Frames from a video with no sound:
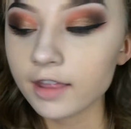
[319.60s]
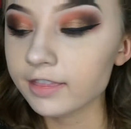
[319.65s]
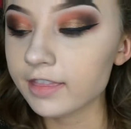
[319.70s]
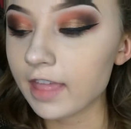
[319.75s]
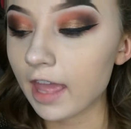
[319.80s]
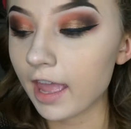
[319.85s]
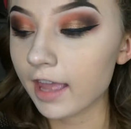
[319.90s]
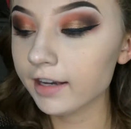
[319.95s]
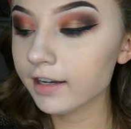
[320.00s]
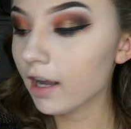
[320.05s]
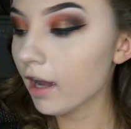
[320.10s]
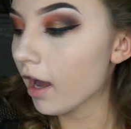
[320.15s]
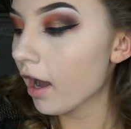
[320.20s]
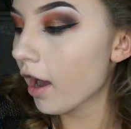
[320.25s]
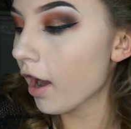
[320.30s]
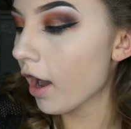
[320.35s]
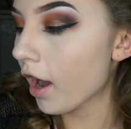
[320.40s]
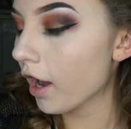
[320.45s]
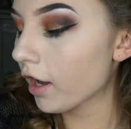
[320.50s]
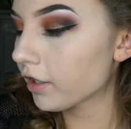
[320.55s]
Then
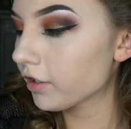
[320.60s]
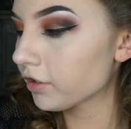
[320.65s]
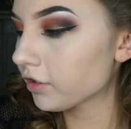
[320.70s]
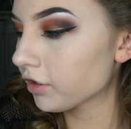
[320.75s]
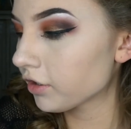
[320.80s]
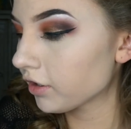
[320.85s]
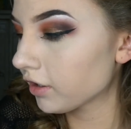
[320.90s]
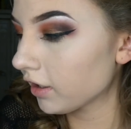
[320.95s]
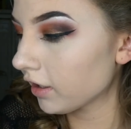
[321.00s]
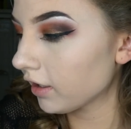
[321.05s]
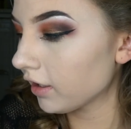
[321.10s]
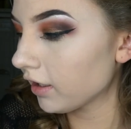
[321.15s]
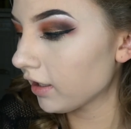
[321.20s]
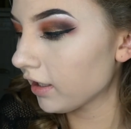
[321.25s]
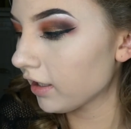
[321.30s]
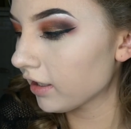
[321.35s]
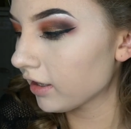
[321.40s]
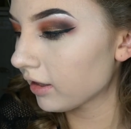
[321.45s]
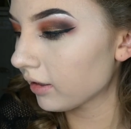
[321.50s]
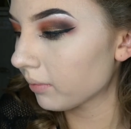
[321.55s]

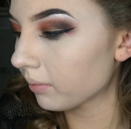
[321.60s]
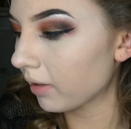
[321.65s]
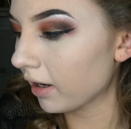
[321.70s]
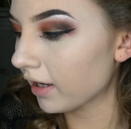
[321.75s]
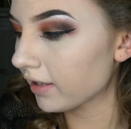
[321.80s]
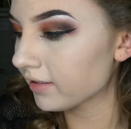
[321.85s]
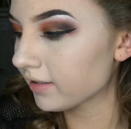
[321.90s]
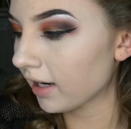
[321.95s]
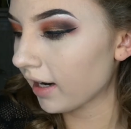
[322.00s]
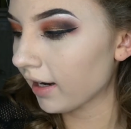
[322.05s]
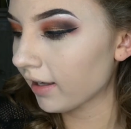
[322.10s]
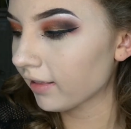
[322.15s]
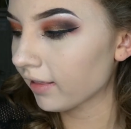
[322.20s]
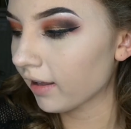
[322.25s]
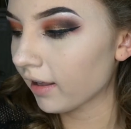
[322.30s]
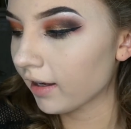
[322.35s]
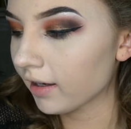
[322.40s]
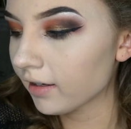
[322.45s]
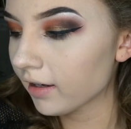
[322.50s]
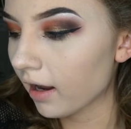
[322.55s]
underneath my tight
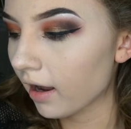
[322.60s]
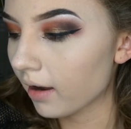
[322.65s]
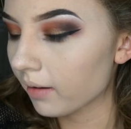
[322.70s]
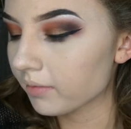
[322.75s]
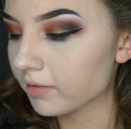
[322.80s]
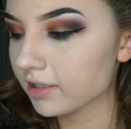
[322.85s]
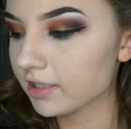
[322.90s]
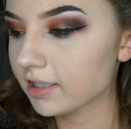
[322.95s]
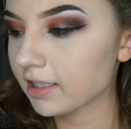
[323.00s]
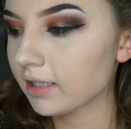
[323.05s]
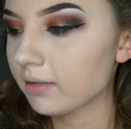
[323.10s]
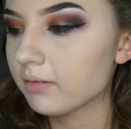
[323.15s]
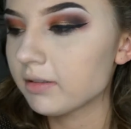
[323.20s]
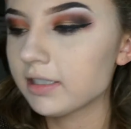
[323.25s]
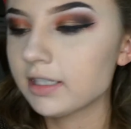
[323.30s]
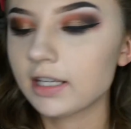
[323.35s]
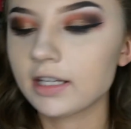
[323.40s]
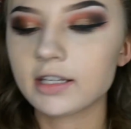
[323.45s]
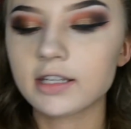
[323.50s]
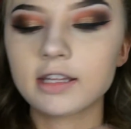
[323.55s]
line, I'm just going to be
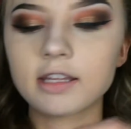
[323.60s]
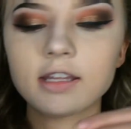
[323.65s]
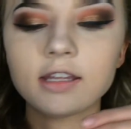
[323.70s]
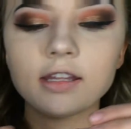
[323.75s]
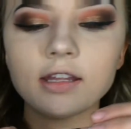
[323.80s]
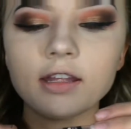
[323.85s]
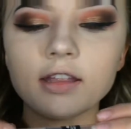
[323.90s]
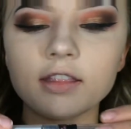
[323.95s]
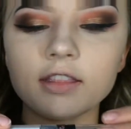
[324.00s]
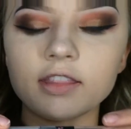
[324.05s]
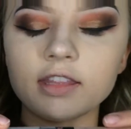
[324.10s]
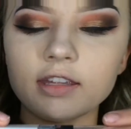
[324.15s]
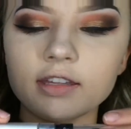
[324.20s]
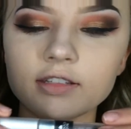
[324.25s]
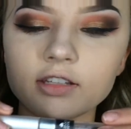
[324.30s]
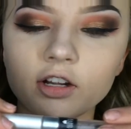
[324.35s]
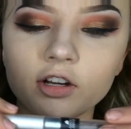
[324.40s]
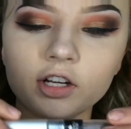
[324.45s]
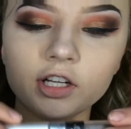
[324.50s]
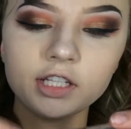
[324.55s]
taking
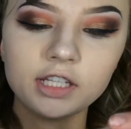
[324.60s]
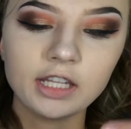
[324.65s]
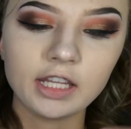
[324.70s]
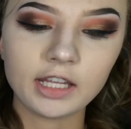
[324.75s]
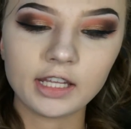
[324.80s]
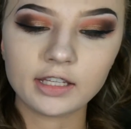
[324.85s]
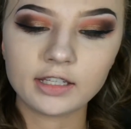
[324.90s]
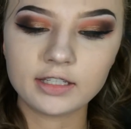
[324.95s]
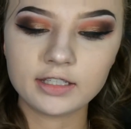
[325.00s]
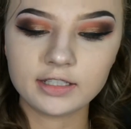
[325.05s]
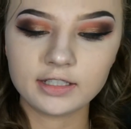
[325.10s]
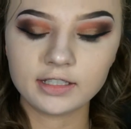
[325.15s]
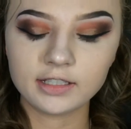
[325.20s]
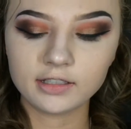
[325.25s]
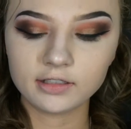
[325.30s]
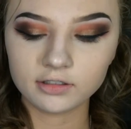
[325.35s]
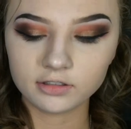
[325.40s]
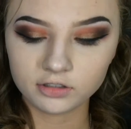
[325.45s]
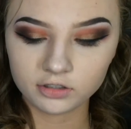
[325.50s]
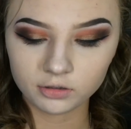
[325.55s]
this Hard
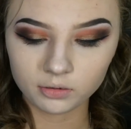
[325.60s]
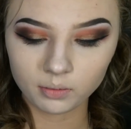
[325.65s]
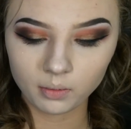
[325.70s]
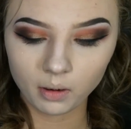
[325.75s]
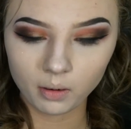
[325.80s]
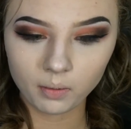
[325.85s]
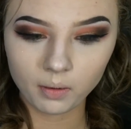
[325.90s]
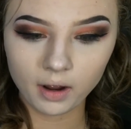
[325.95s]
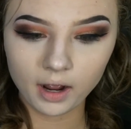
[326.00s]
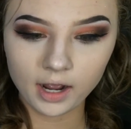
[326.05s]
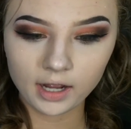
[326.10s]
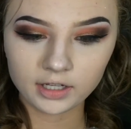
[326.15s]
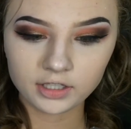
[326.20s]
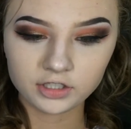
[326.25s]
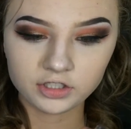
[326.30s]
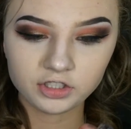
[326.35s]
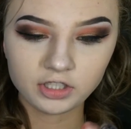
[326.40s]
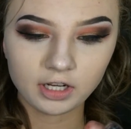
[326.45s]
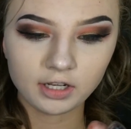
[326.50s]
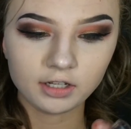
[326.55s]
Candy Duo
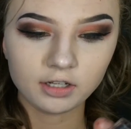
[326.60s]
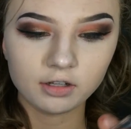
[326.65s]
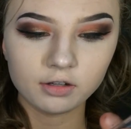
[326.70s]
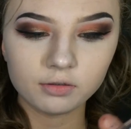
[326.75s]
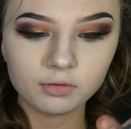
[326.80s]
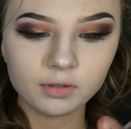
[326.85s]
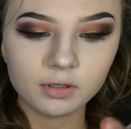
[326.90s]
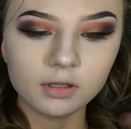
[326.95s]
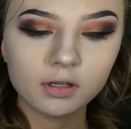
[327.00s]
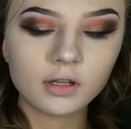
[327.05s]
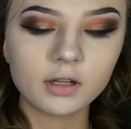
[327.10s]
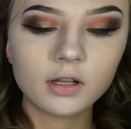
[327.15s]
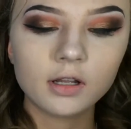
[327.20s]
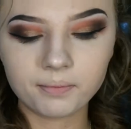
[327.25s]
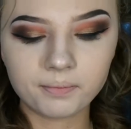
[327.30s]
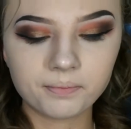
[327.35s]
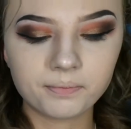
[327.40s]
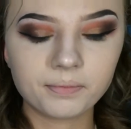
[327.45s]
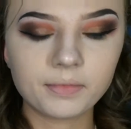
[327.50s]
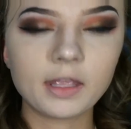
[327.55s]
eyeshadow.
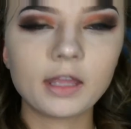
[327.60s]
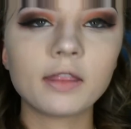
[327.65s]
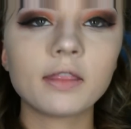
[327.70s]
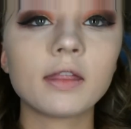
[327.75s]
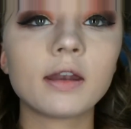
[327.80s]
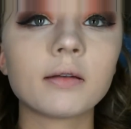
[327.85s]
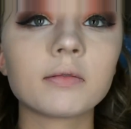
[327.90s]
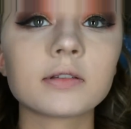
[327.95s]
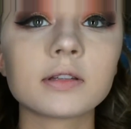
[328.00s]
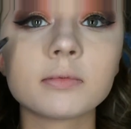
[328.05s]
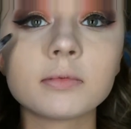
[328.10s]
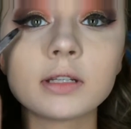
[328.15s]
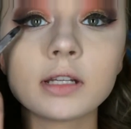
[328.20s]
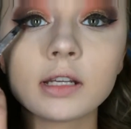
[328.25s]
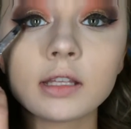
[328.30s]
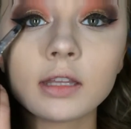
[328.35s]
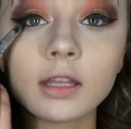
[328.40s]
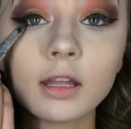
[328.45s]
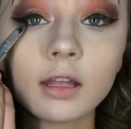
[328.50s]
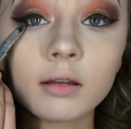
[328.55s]
And then I'm just going to be
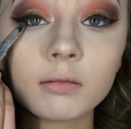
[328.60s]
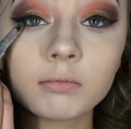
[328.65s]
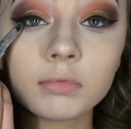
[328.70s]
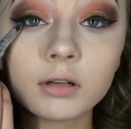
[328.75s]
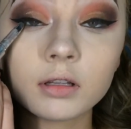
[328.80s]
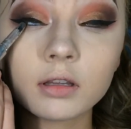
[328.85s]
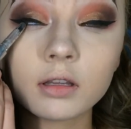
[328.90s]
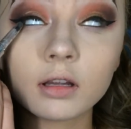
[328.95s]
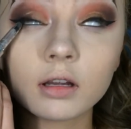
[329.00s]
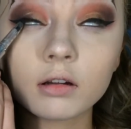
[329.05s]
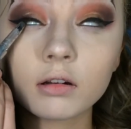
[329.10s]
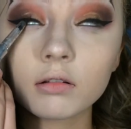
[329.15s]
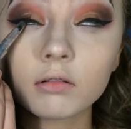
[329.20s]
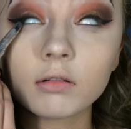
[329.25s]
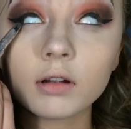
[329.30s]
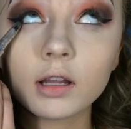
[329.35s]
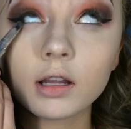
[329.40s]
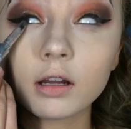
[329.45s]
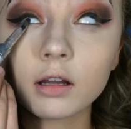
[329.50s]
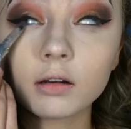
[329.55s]
taking that and putting that
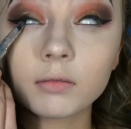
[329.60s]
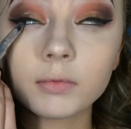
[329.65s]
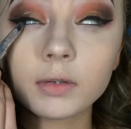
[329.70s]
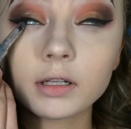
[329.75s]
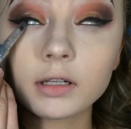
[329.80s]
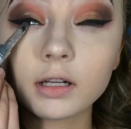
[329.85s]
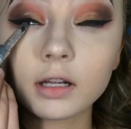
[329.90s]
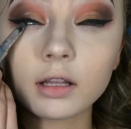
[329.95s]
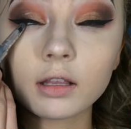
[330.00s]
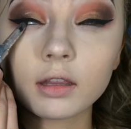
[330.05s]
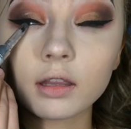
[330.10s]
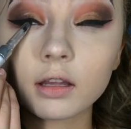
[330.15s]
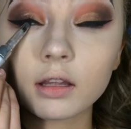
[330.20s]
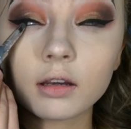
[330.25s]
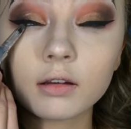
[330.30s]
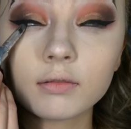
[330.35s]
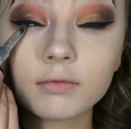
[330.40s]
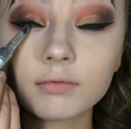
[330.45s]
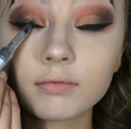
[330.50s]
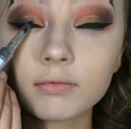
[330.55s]
right on my tight
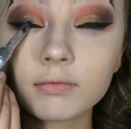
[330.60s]
line.